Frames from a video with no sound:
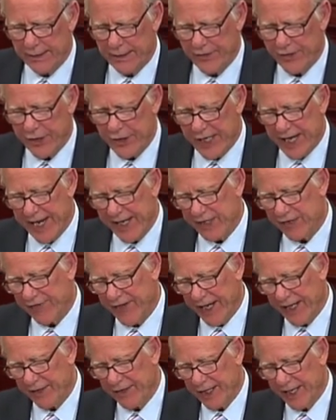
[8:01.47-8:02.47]
The Tax
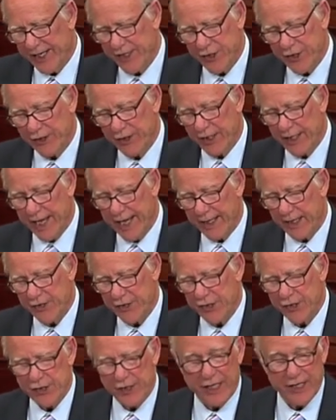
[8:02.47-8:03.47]
Foundation
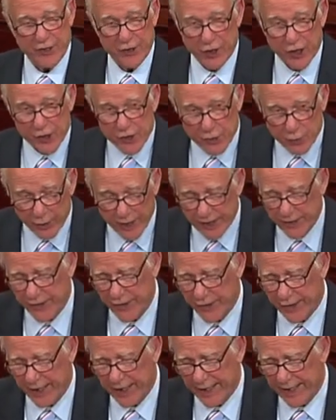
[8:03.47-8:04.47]
analysis I just read
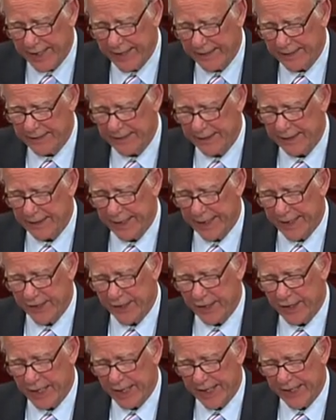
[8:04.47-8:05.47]
today
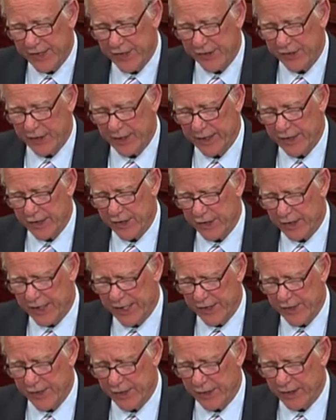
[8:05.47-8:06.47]
indicates the
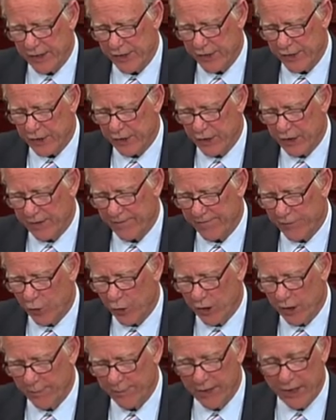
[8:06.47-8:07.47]
legislation in its current
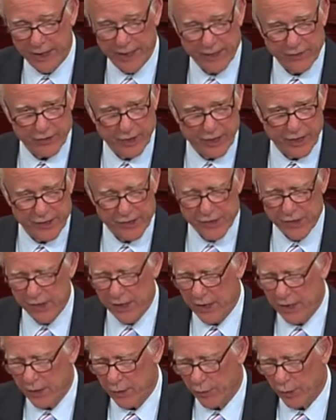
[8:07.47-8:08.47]
form, get this,
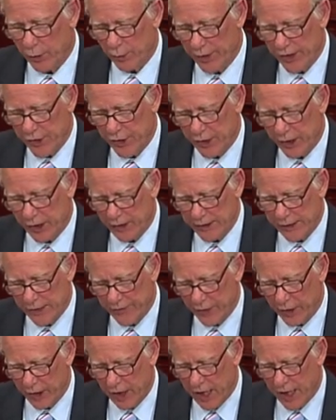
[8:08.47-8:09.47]
will result in
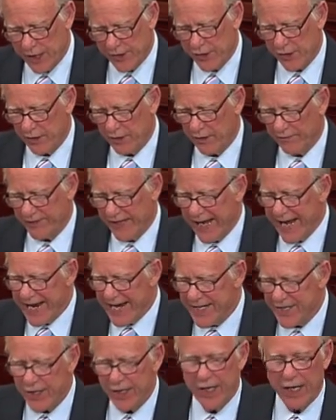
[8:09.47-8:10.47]
the loss of
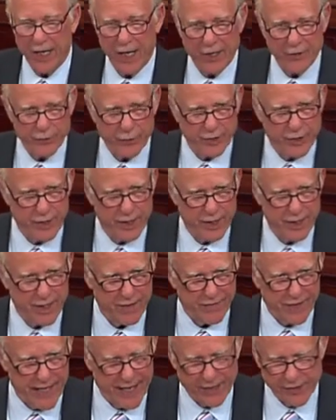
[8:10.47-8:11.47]

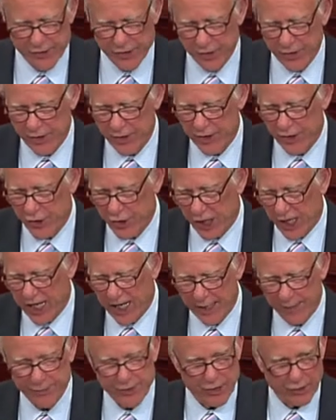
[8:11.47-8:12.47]
800,000
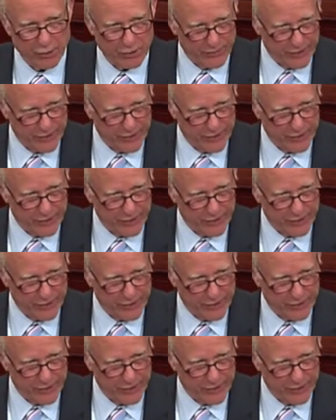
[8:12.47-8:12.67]
jobs over